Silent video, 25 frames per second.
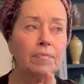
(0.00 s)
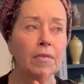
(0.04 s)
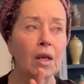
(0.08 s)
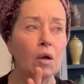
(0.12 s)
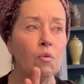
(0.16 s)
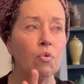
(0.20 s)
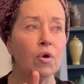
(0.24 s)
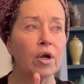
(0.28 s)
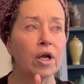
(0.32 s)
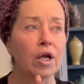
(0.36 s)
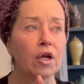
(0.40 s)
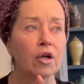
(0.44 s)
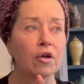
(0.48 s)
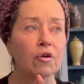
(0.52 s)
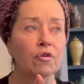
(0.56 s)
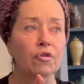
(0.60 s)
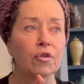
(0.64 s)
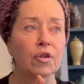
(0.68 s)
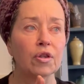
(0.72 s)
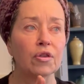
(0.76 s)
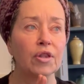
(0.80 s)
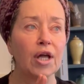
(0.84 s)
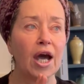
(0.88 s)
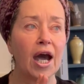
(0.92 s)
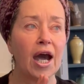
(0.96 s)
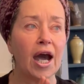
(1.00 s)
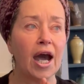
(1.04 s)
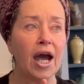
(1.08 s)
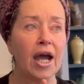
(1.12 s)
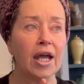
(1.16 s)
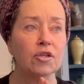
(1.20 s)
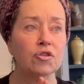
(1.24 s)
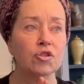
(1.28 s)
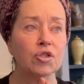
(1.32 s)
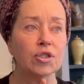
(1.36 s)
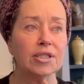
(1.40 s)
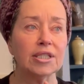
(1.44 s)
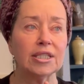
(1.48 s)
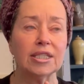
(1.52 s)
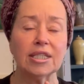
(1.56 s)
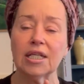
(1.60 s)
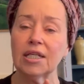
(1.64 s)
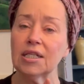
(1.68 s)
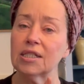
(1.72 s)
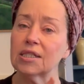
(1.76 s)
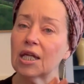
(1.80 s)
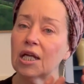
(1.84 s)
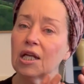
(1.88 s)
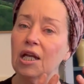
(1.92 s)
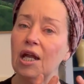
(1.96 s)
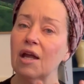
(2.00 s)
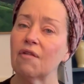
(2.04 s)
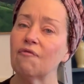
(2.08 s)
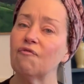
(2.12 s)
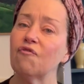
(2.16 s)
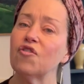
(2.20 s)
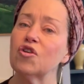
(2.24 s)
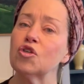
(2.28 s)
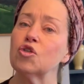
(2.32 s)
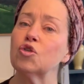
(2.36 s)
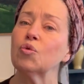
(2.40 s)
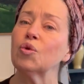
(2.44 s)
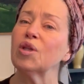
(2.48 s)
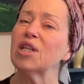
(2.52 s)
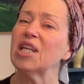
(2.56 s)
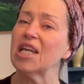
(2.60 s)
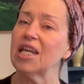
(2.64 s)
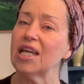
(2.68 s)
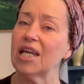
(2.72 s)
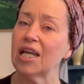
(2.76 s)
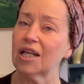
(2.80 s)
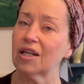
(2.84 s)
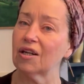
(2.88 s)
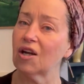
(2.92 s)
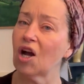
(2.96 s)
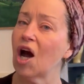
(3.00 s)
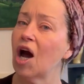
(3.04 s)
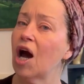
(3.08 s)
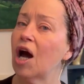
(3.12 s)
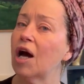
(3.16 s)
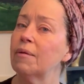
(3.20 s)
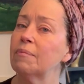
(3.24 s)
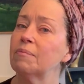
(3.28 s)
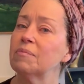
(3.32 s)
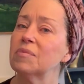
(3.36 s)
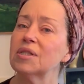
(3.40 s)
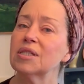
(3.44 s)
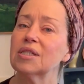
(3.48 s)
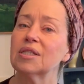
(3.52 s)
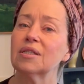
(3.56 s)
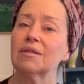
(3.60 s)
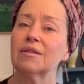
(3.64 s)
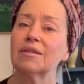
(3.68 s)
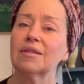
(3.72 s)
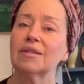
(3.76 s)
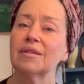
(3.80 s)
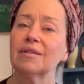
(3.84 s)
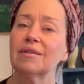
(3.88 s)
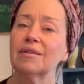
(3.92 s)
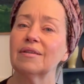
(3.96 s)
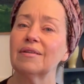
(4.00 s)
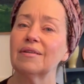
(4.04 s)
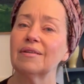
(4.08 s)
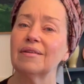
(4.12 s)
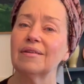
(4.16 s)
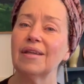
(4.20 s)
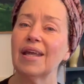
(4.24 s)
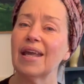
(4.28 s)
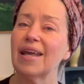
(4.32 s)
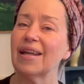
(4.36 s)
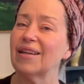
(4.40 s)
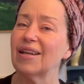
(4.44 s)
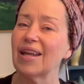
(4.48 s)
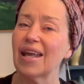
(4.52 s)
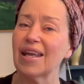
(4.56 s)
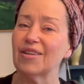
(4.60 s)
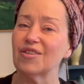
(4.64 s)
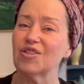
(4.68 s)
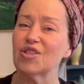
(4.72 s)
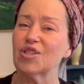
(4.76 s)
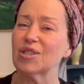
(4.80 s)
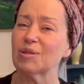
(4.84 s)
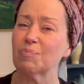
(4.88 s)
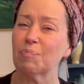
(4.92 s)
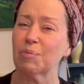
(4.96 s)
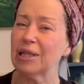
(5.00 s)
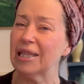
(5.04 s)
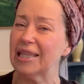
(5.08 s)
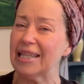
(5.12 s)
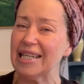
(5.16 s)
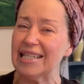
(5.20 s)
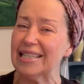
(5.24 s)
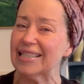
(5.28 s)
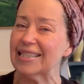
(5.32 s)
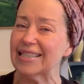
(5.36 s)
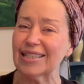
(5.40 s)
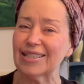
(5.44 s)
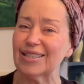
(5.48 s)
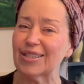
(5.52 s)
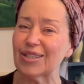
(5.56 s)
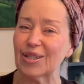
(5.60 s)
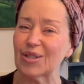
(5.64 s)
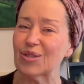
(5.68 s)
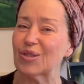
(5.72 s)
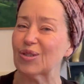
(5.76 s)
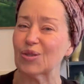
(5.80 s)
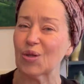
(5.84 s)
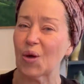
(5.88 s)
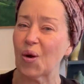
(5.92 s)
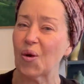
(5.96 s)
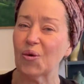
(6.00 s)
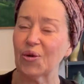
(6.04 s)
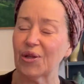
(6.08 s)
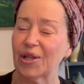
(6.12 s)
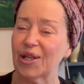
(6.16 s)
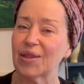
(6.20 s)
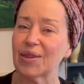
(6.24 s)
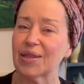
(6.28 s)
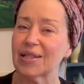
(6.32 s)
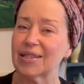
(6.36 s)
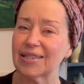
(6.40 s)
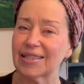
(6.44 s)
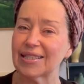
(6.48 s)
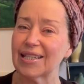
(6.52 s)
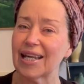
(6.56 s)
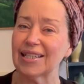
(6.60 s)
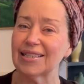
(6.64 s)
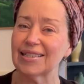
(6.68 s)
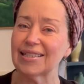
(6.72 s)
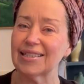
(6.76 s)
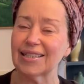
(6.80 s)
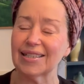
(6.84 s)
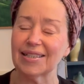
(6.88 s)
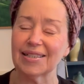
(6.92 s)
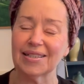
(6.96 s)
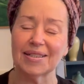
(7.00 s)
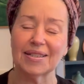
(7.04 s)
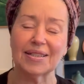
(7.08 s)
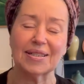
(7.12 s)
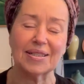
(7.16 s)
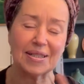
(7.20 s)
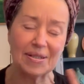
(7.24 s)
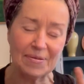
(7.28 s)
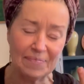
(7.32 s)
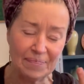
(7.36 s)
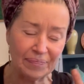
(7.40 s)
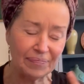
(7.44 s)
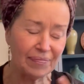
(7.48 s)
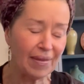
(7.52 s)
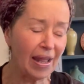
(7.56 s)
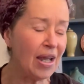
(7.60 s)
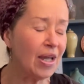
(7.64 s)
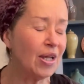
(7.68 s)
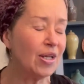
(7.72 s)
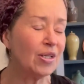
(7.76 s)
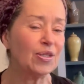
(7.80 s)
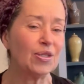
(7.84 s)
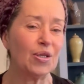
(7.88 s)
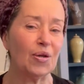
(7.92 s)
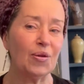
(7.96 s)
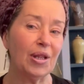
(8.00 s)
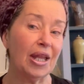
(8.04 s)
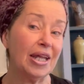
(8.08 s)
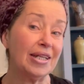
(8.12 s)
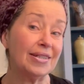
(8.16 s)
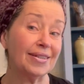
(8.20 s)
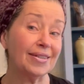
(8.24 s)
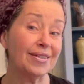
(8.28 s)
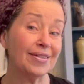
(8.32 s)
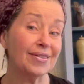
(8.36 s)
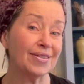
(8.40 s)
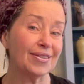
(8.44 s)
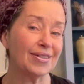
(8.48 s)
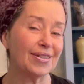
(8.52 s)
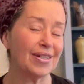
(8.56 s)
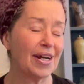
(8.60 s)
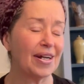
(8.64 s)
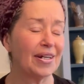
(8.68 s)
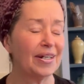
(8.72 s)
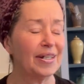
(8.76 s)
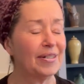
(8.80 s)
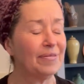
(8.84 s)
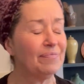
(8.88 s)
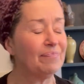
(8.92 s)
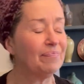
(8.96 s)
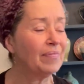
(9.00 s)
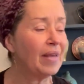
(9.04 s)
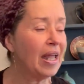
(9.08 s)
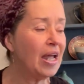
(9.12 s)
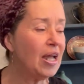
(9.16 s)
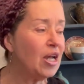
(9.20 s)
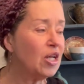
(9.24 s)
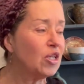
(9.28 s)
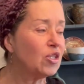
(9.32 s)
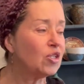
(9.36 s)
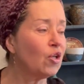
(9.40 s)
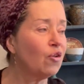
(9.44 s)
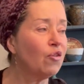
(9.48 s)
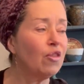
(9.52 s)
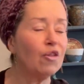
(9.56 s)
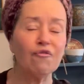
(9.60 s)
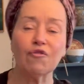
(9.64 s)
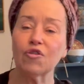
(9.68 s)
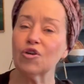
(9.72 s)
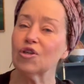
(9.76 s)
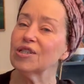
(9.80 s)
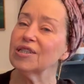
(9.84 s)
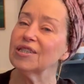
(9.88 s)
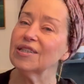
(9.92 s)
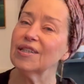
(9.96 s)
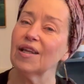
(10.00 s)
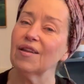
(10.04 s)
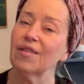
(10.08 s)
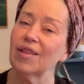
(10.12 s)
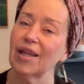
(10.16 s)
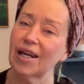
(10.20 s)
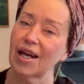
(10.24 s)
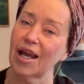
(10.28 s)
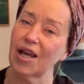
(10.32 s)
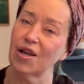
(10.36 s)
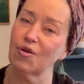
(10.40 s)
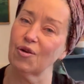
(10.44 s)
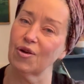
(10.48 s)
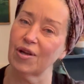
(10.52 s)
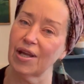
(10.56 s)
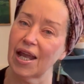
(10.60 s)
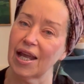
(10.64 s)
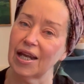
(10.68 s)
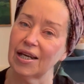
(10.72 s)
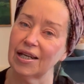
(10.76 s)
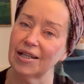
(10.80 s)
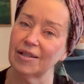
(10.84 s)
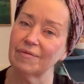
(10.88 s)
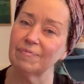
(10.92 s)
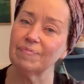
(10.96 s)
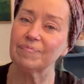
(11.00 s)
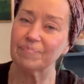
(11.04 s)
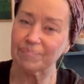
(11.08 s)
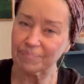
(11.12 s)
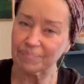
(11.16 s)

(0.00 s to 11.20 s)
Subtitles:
where the eye just sees it, and visually it comes and just pleases the soul and the senses. So let's get started. So the first thing that I created,